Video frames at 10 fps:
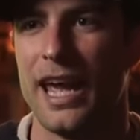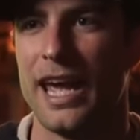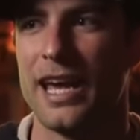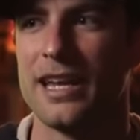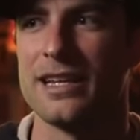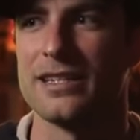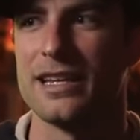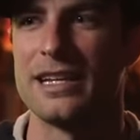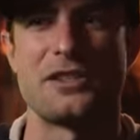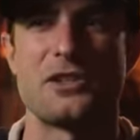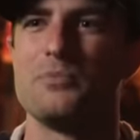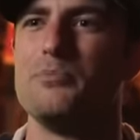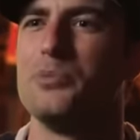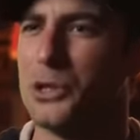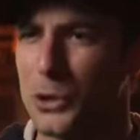And it's this
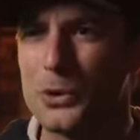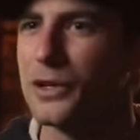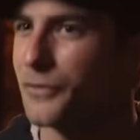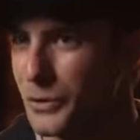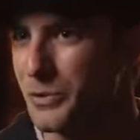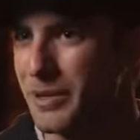beautiful